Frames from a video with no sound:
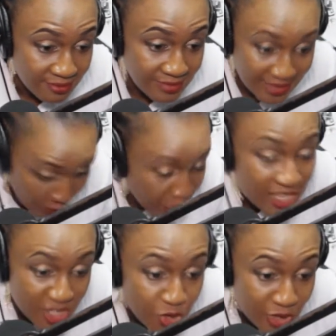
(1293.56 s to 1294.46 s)
That was
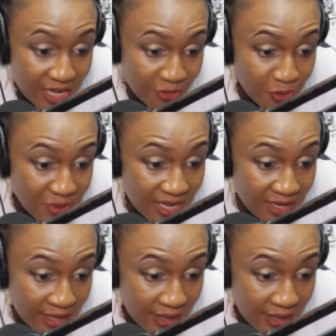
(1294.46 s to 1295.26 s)
a new year for me.